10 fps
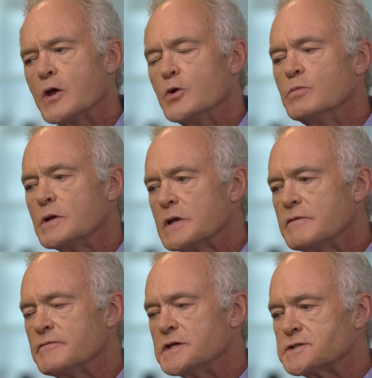You
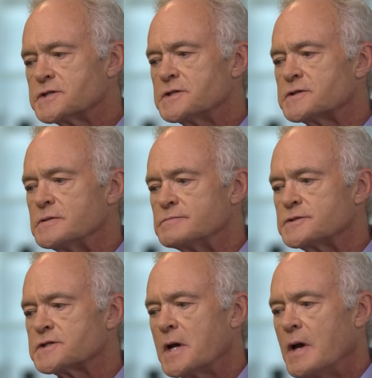believe these
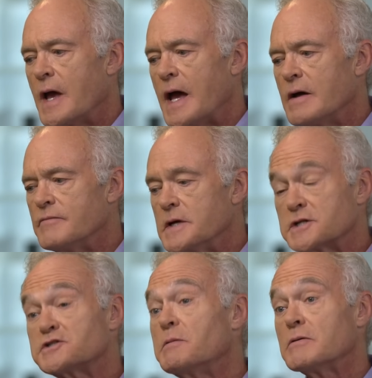systems have
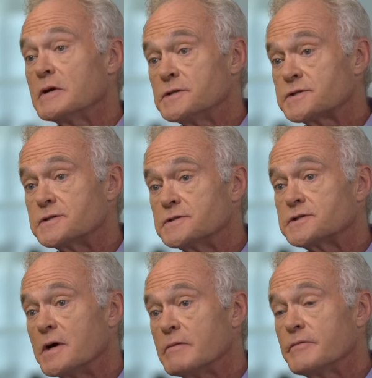experiences
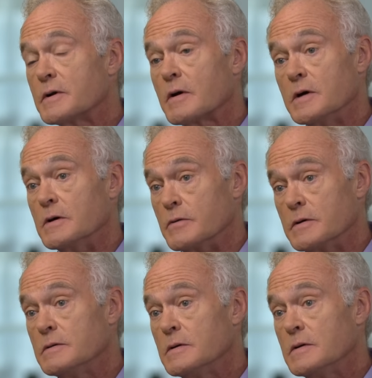of their own
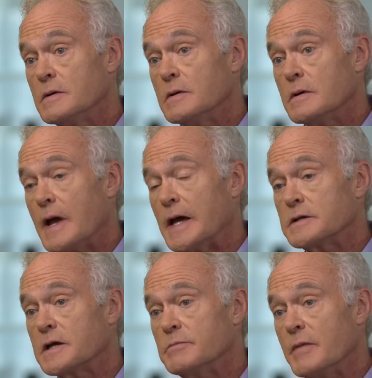
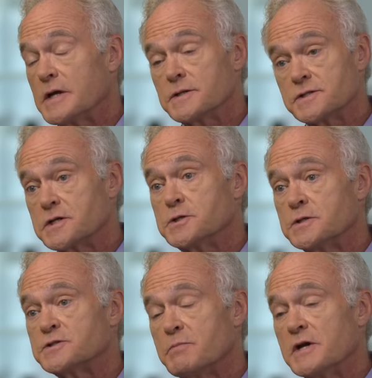and can make
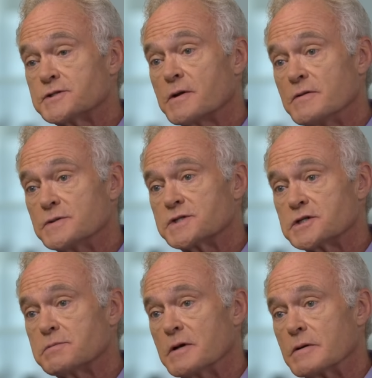decisions based on those
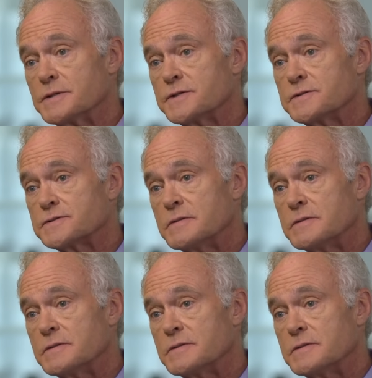experiences?